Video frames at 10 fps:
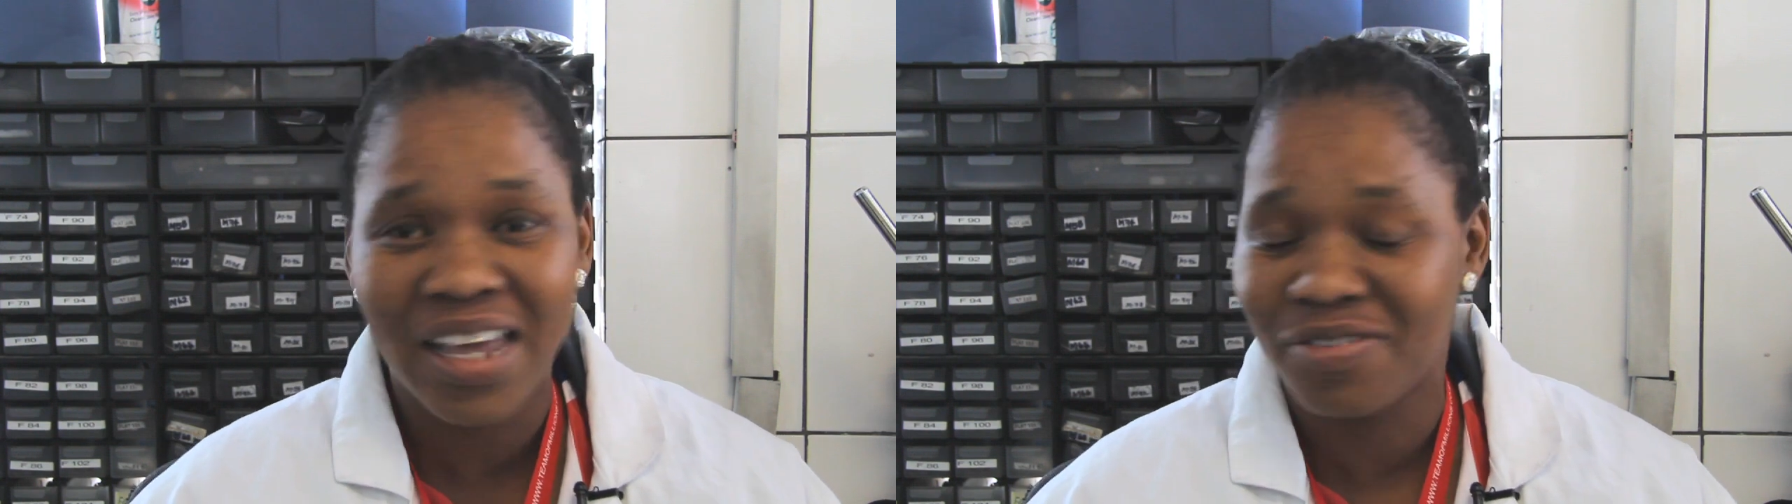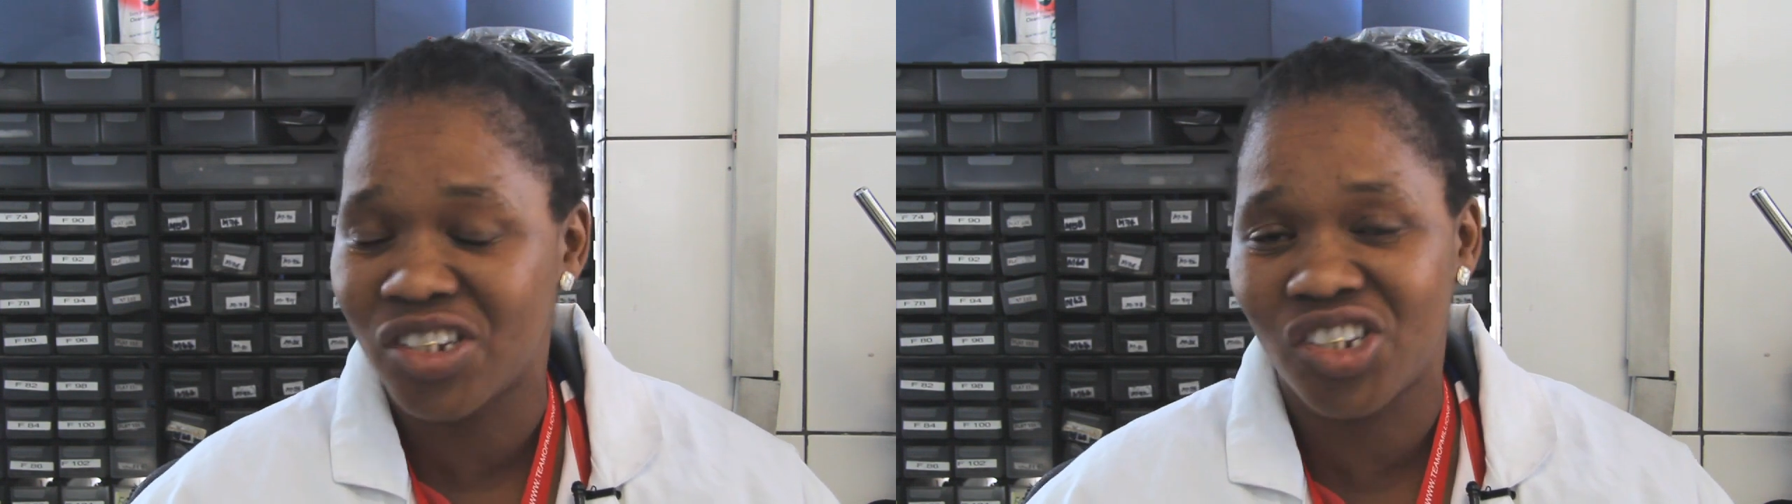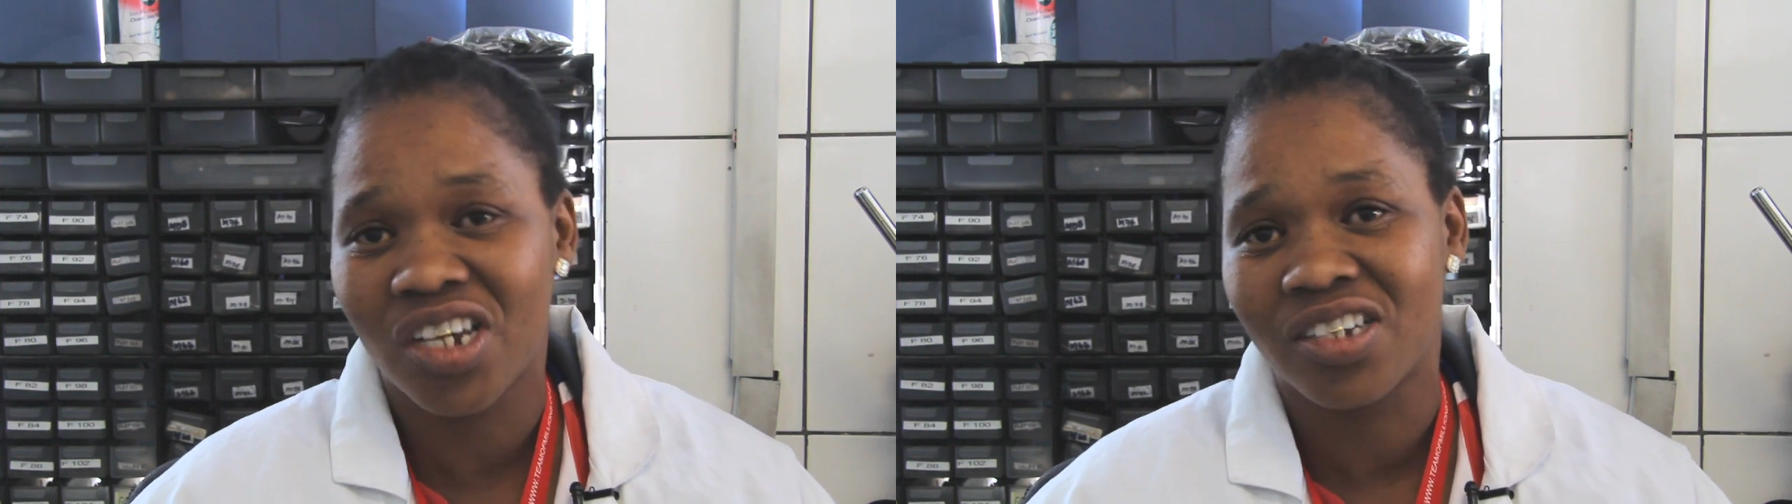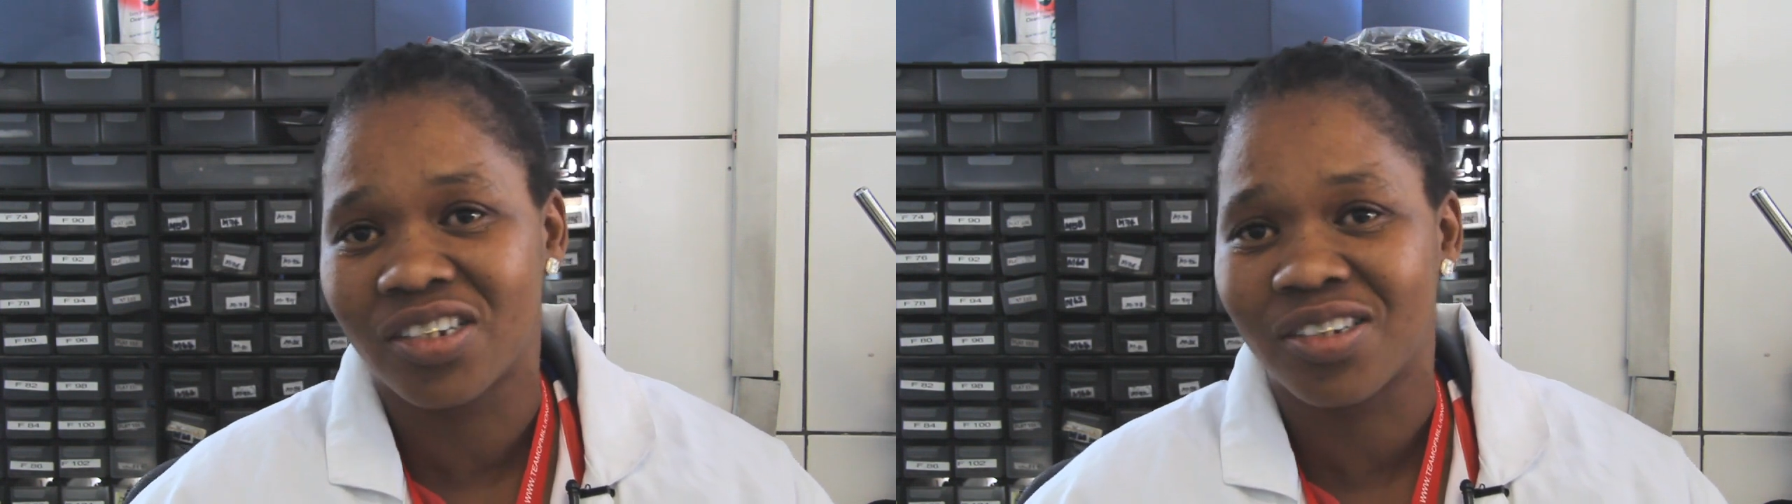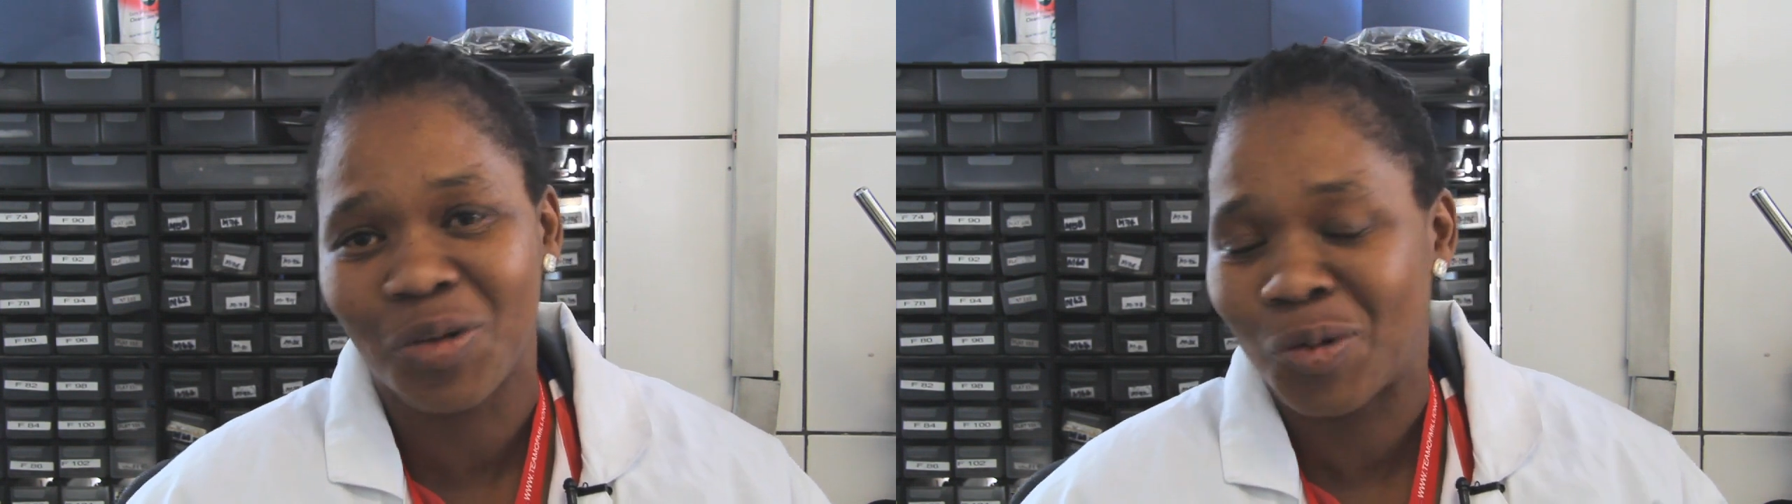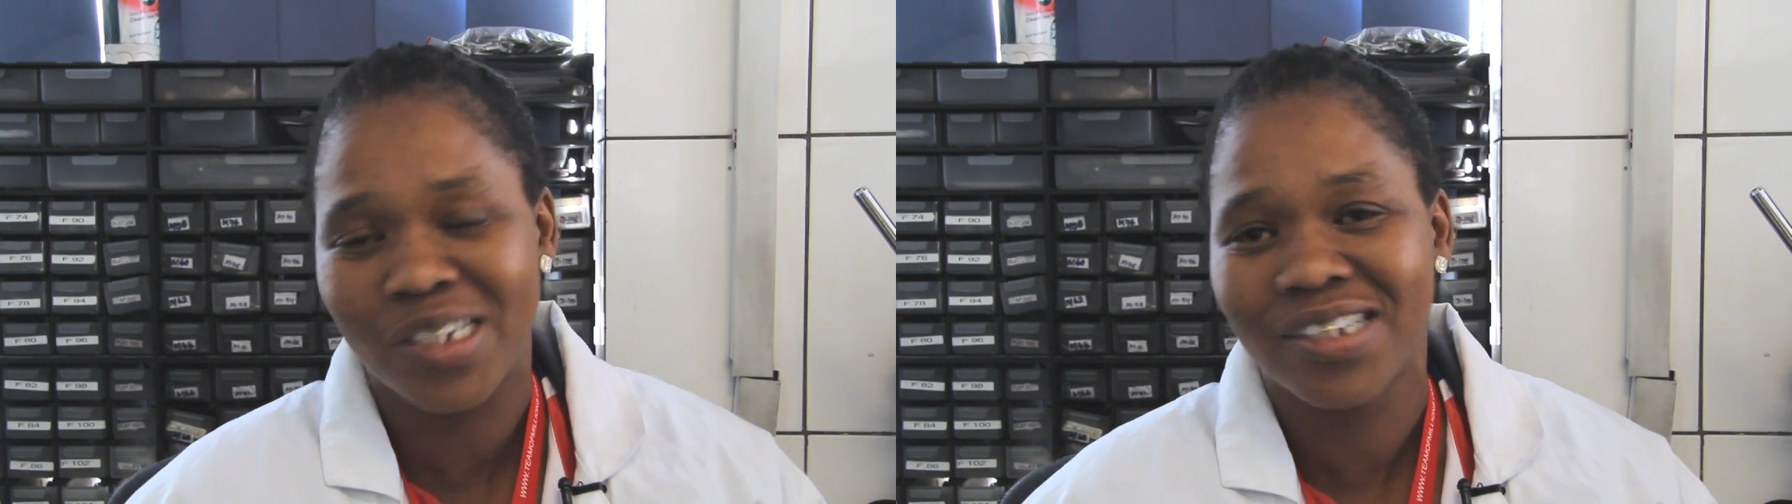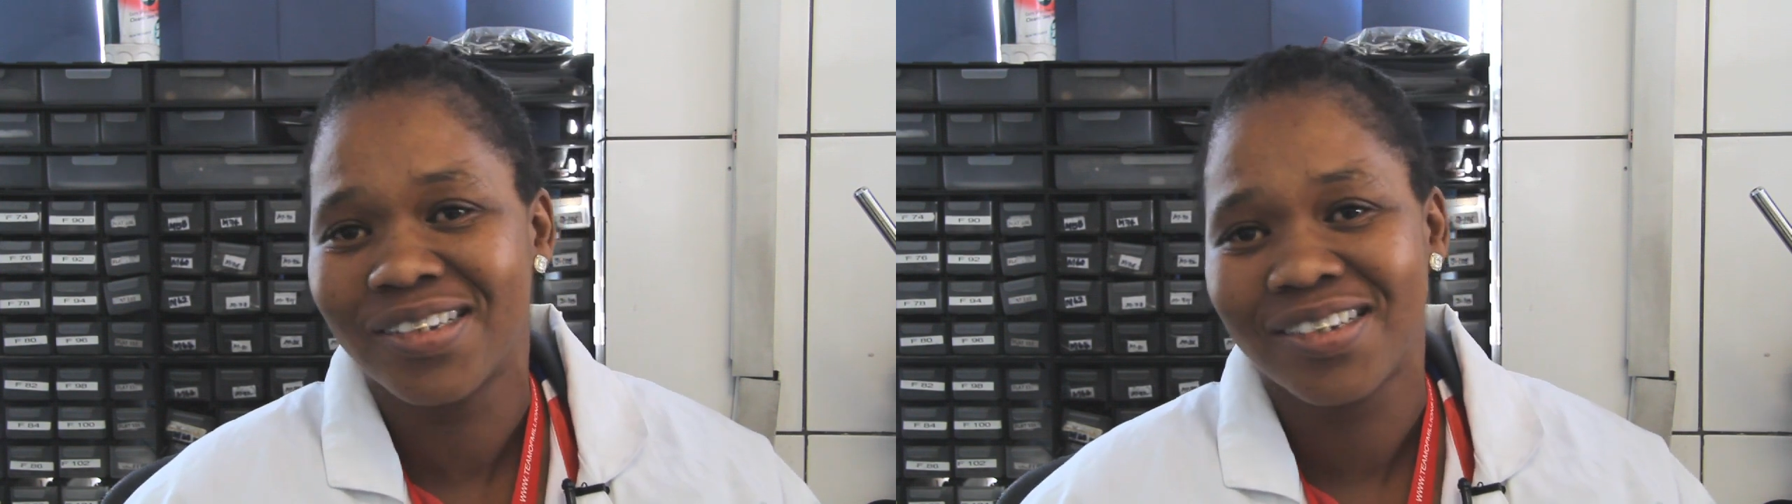life is changed. It's good.